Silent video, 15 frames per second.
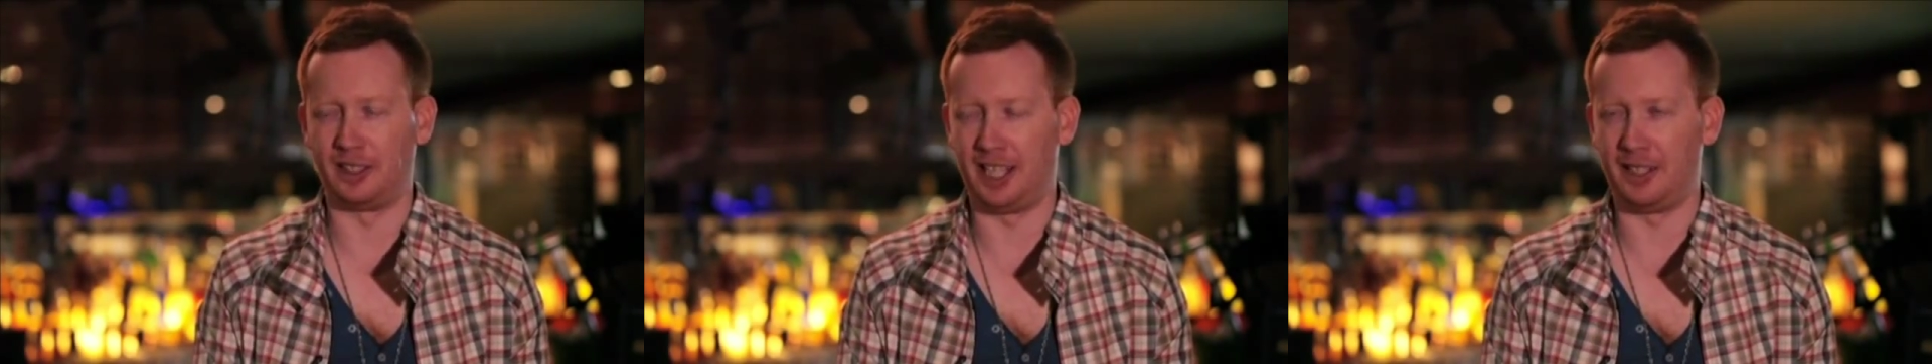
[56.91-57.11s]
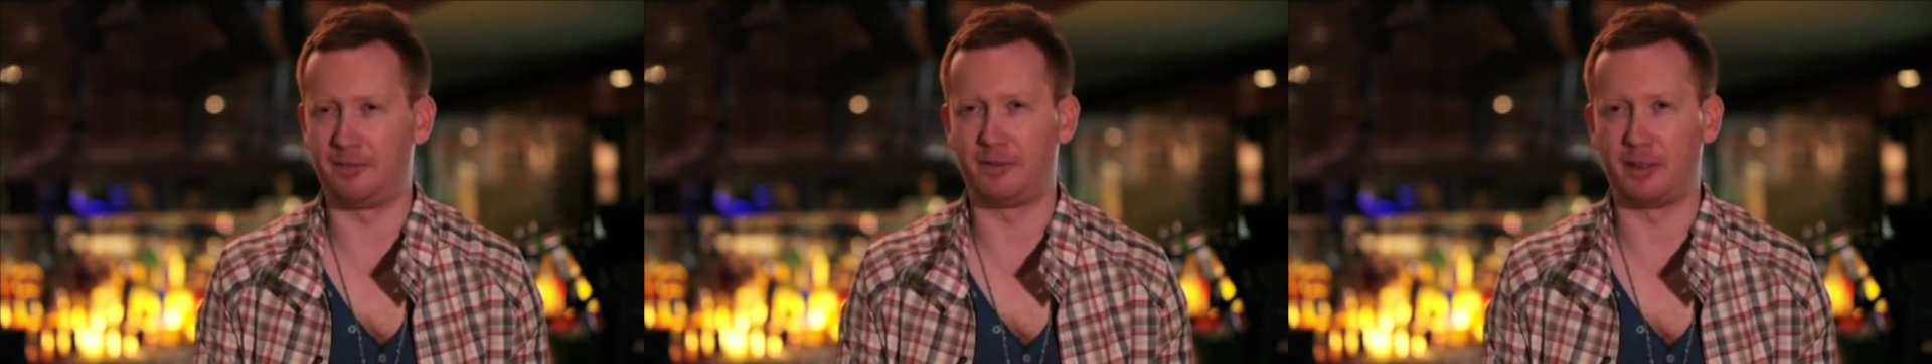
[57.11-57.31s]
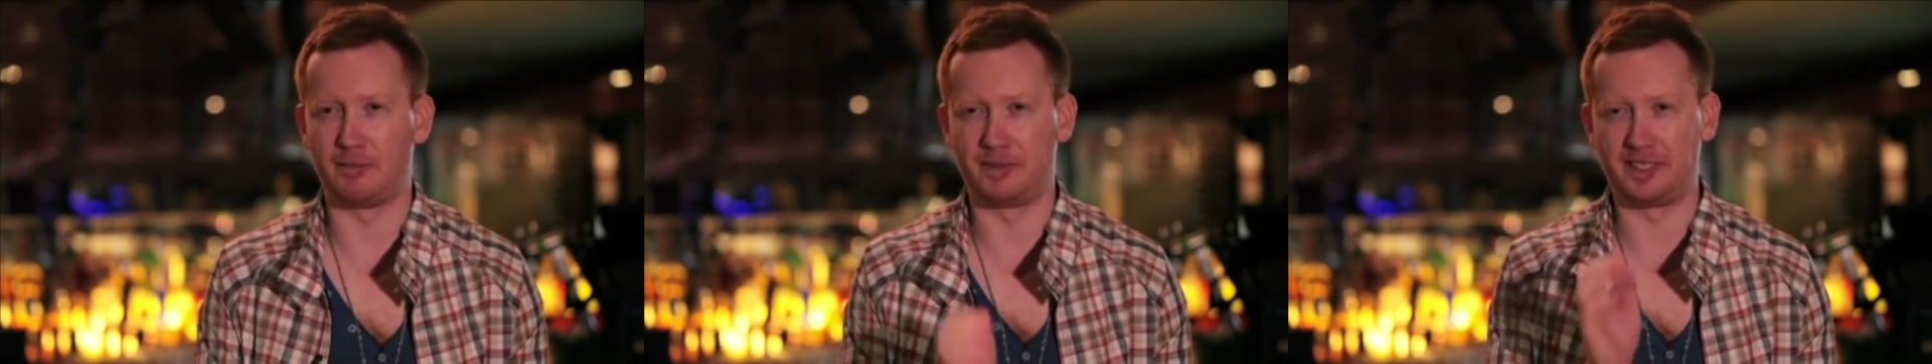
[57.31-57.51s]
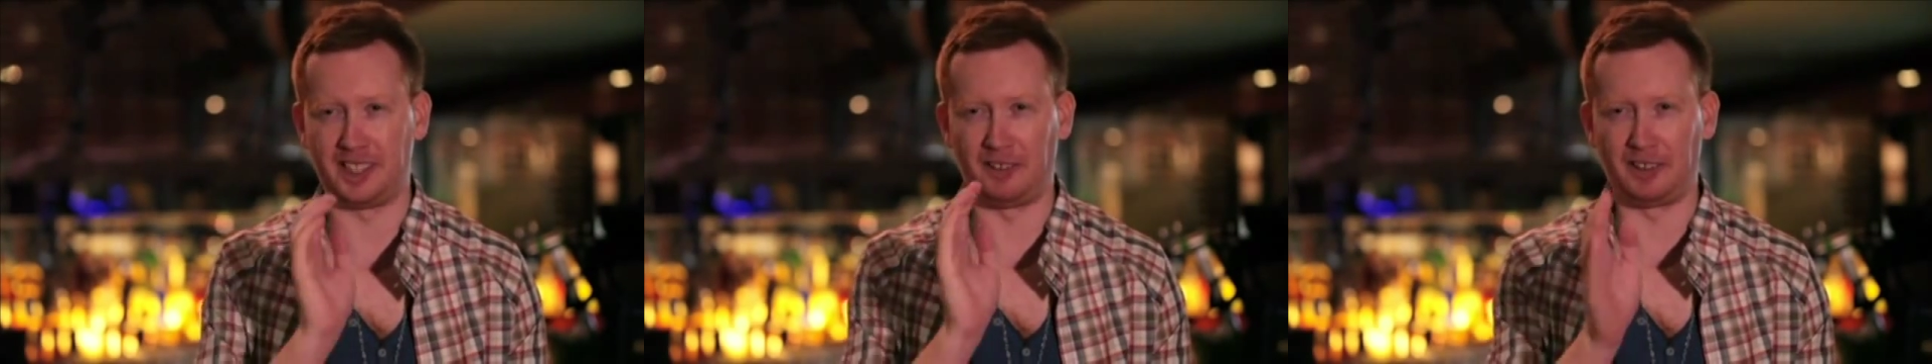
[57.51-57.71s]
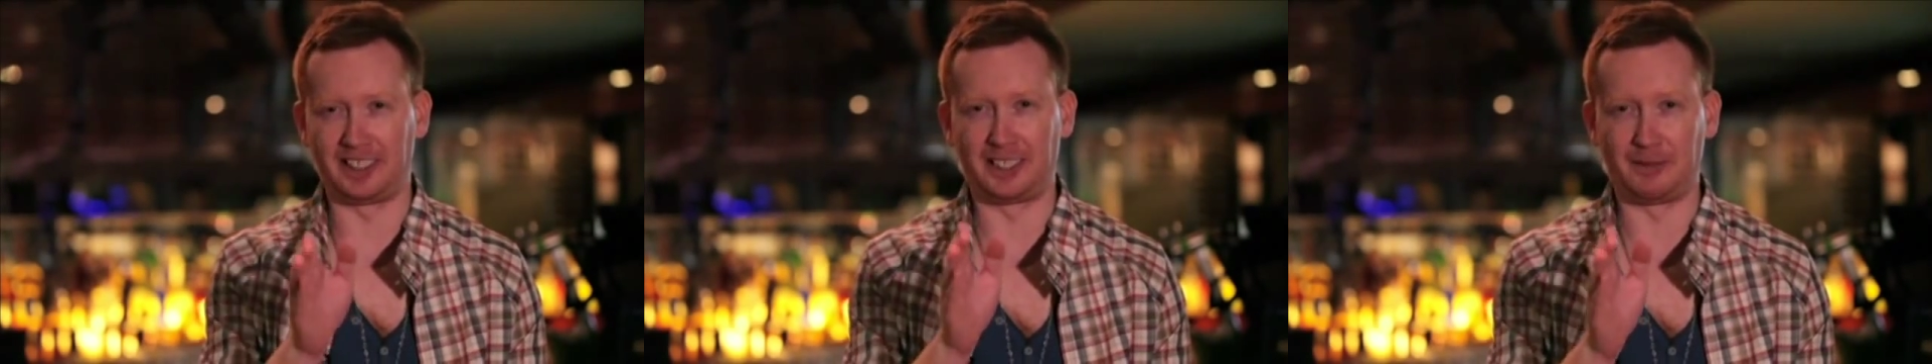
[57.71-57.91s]
if I'm
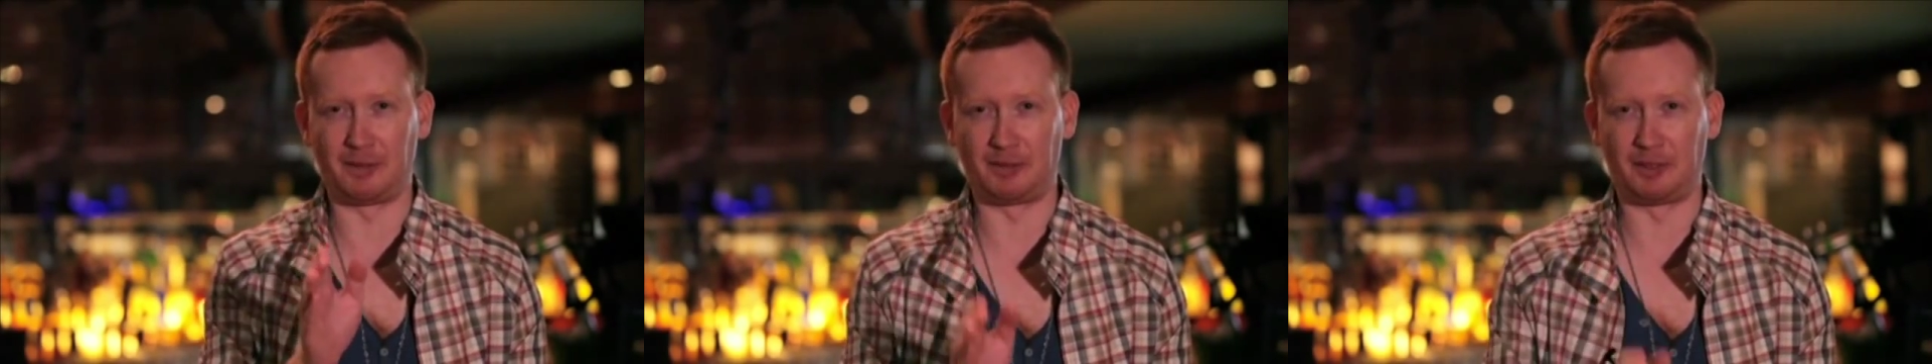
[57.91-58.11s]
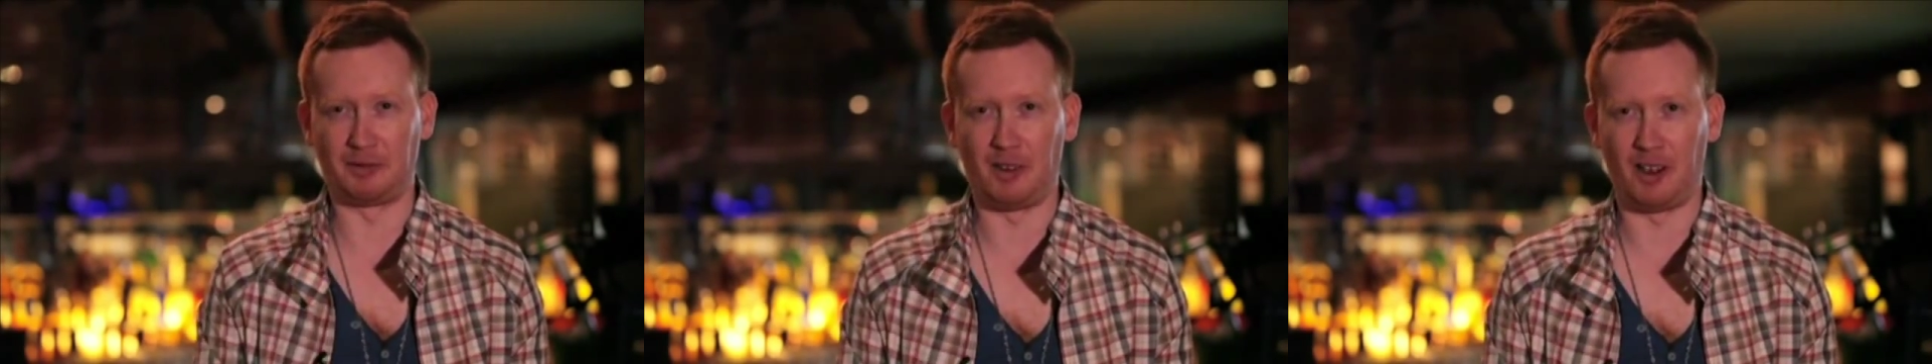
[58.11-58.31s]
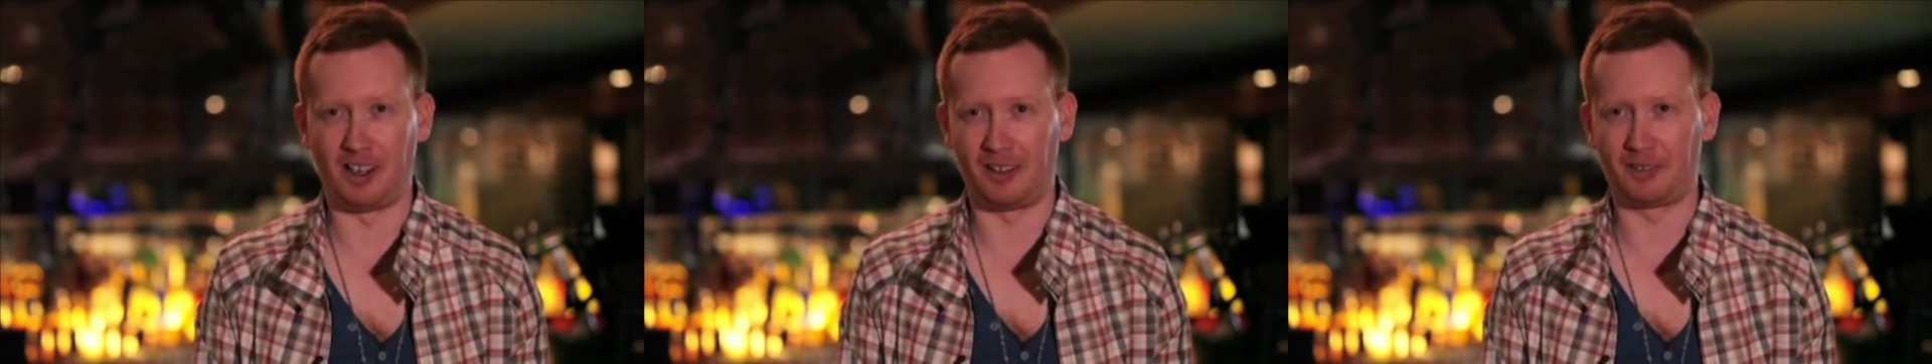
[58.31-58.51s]
staring at someone for a while,